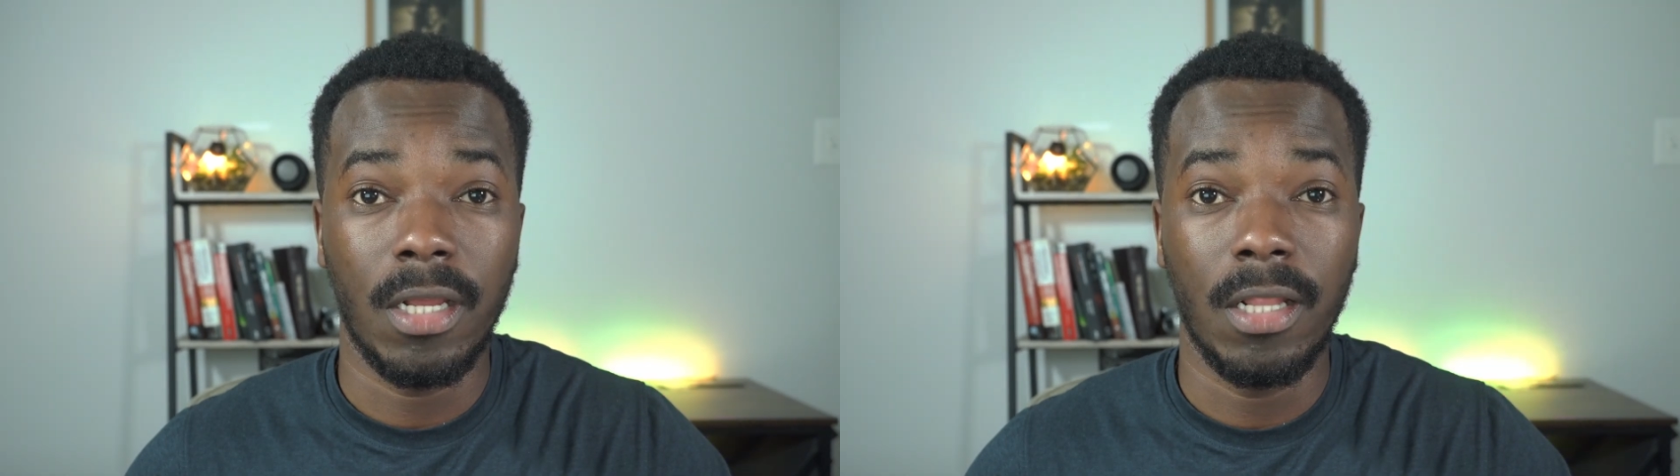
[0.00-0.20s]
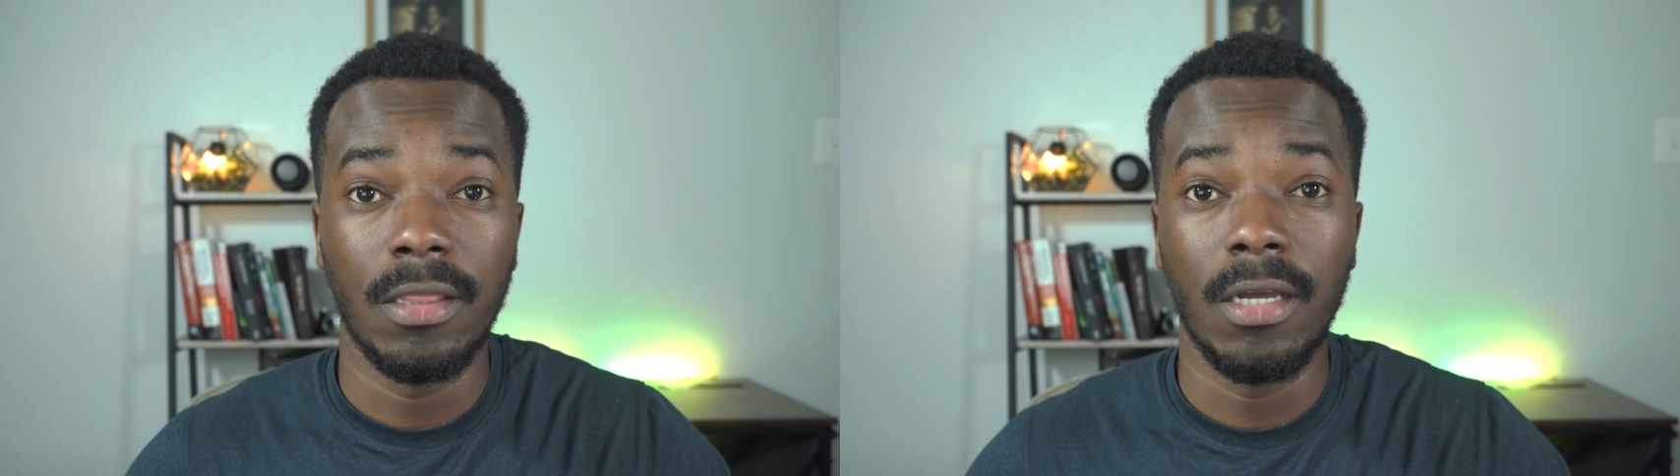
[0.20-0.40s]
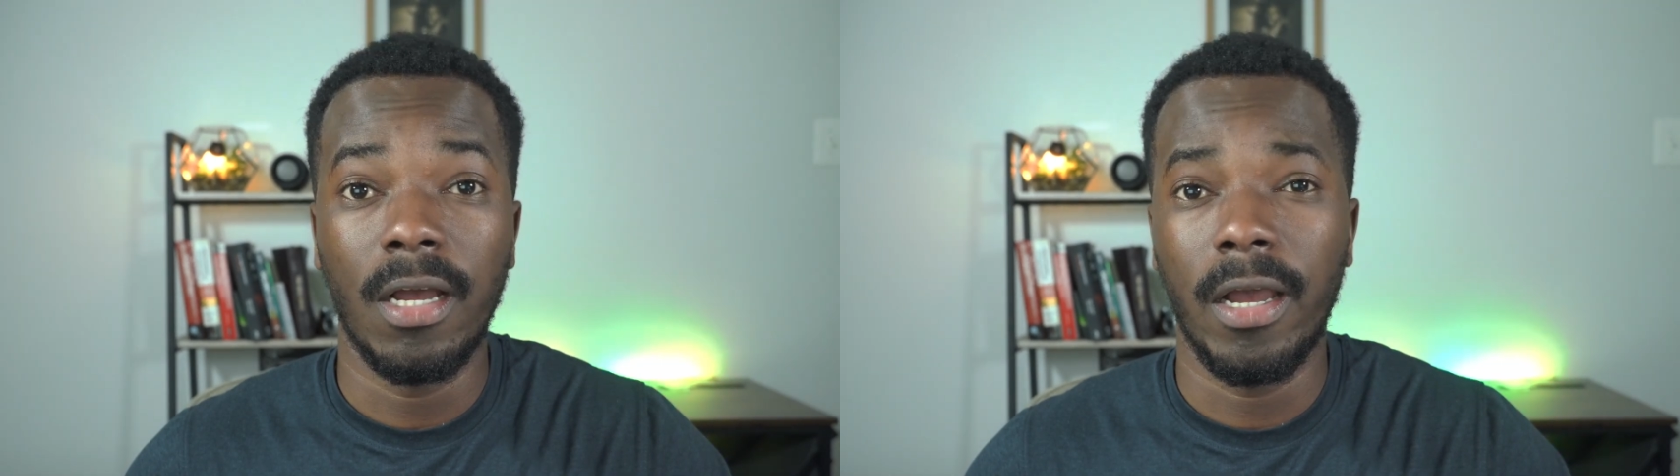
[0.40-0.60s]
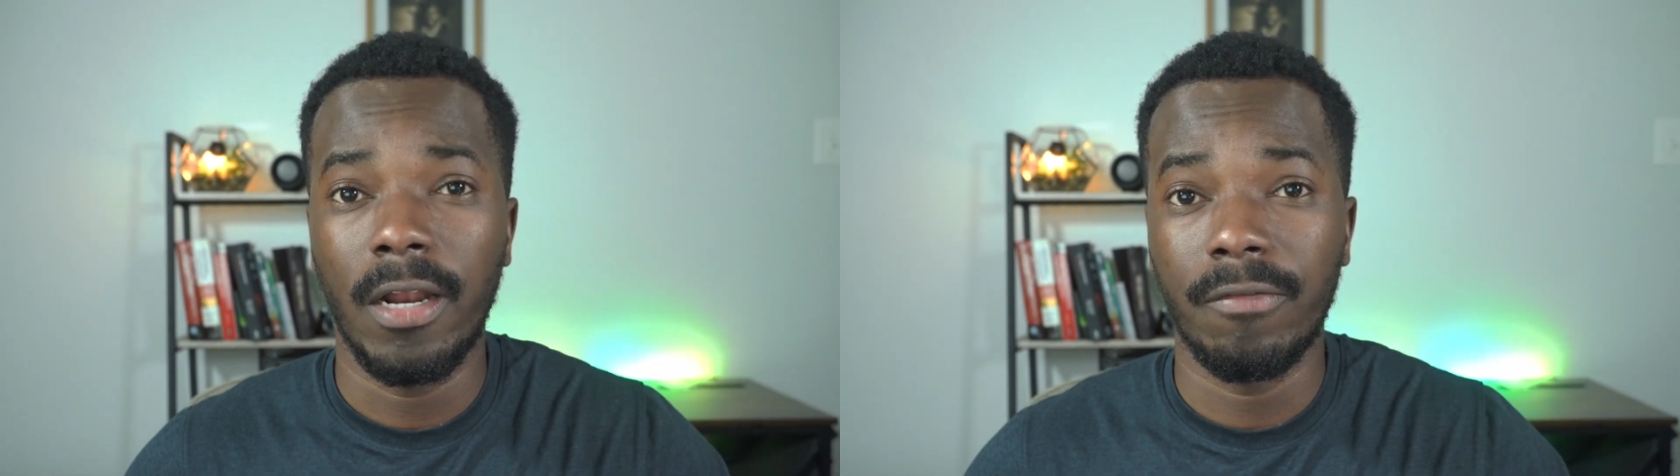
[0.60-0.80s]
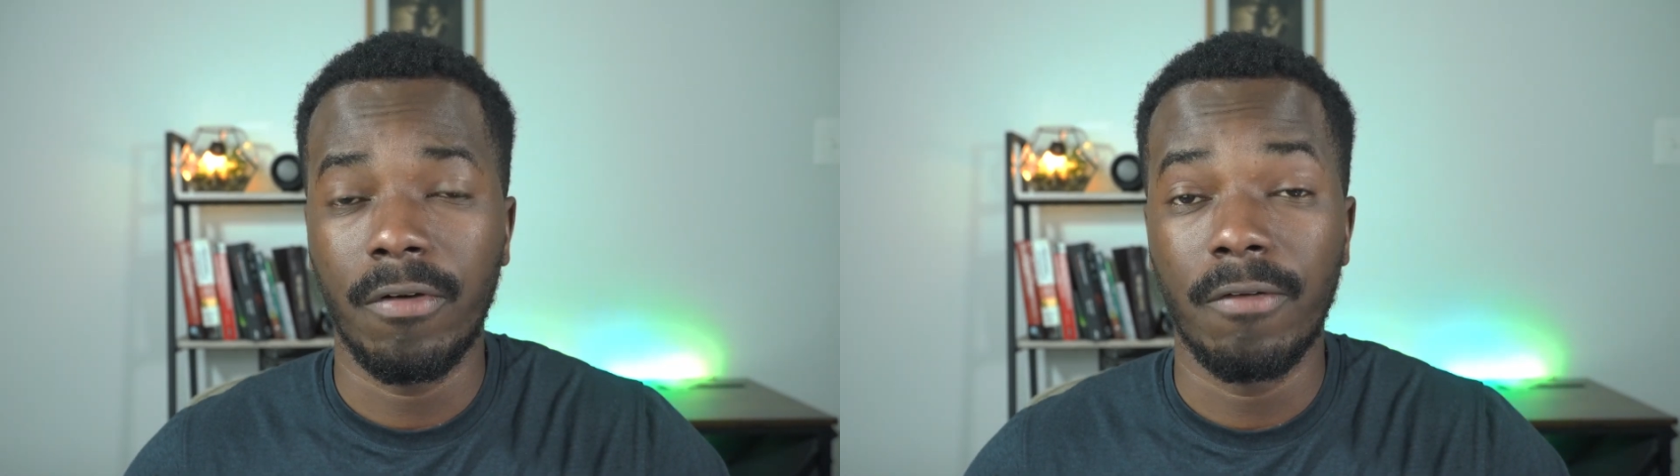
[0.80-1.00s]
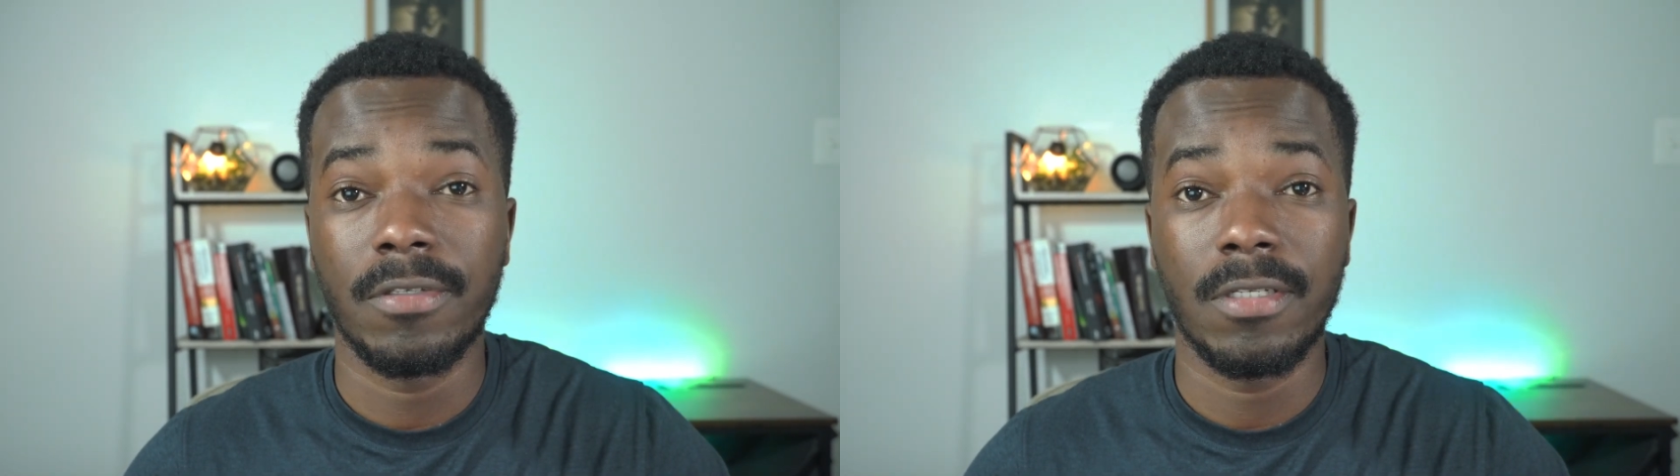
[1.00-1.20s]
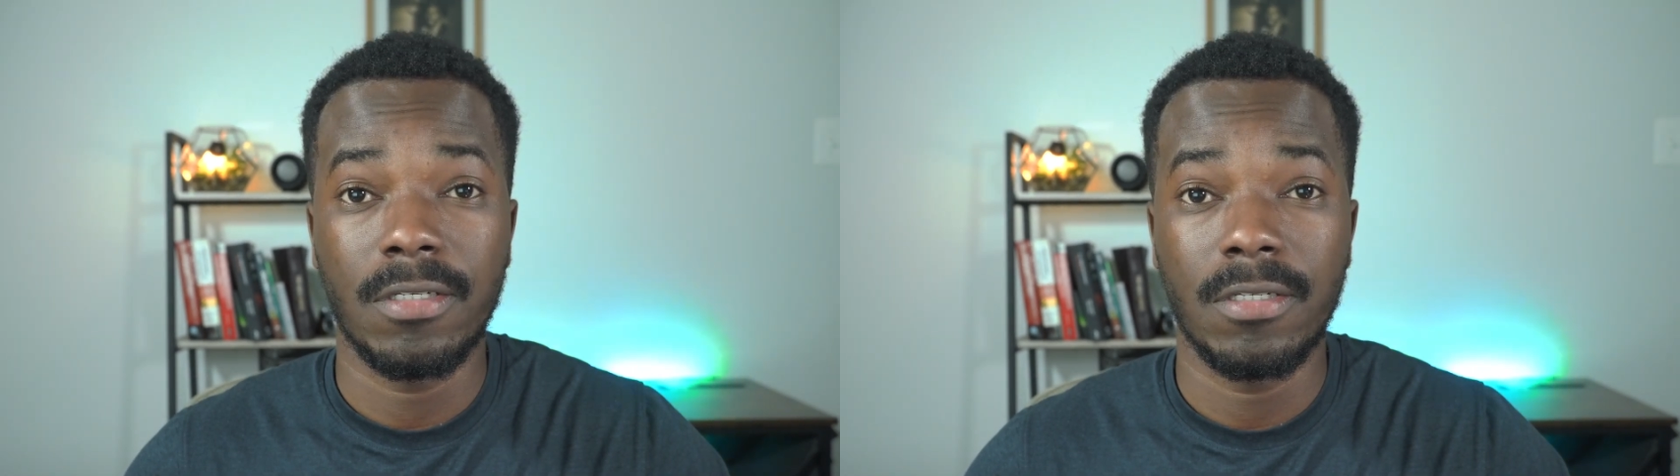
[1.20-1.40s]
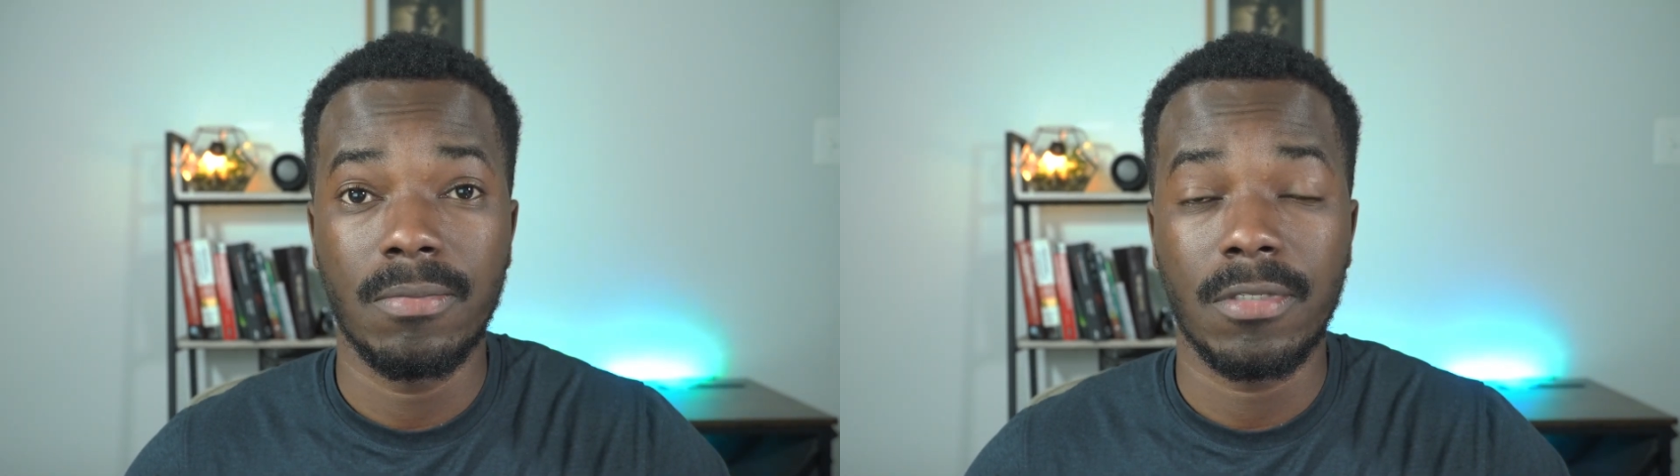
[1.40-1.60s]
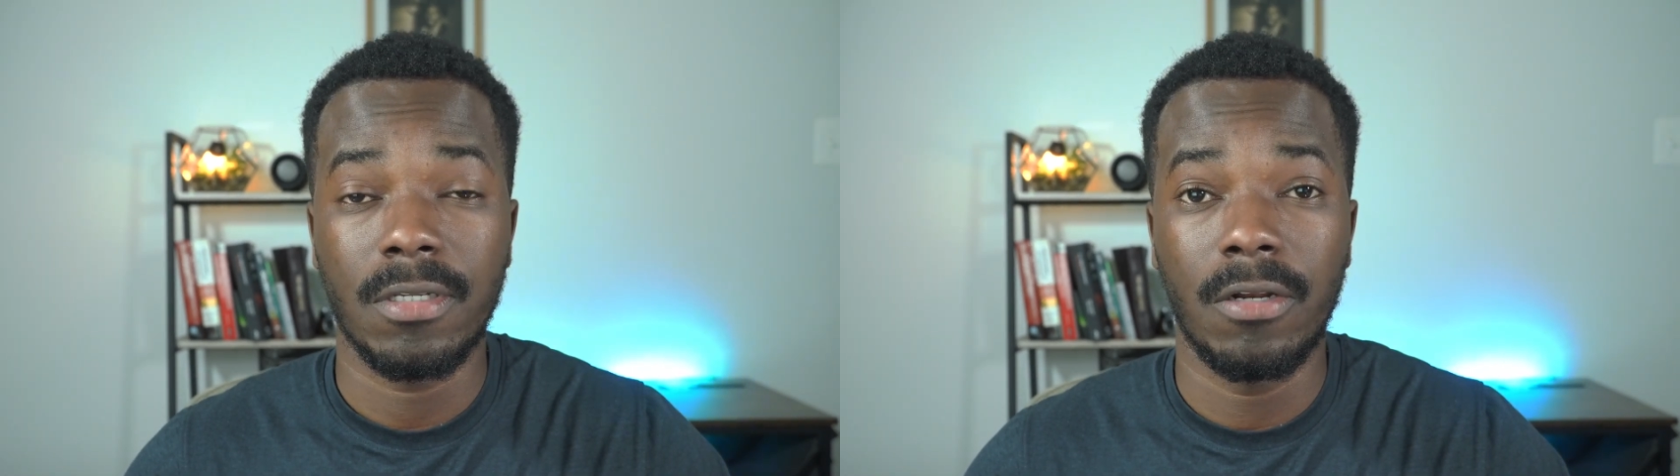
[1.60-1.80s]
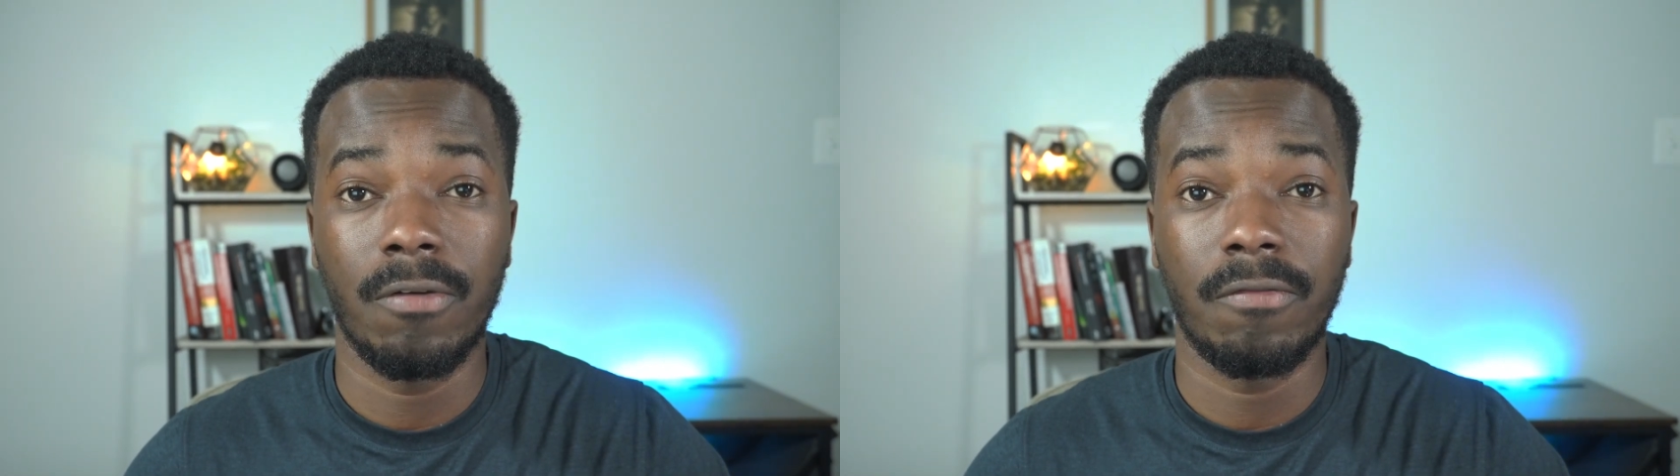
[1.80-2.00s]
and the health of
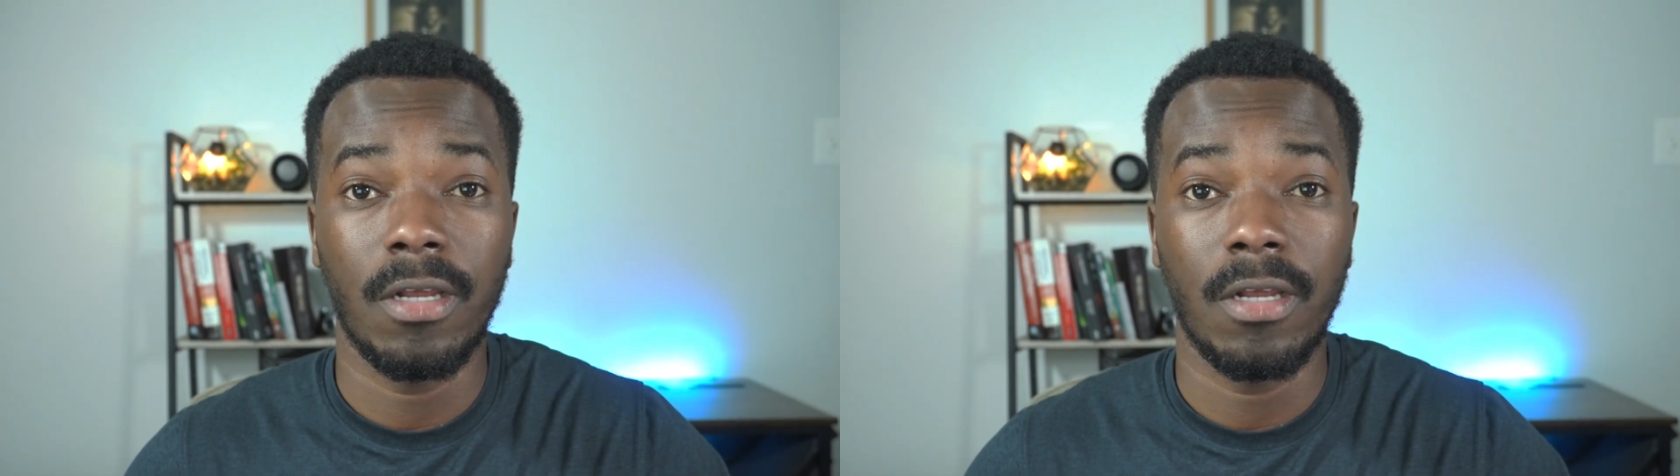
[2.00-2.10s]
systems and of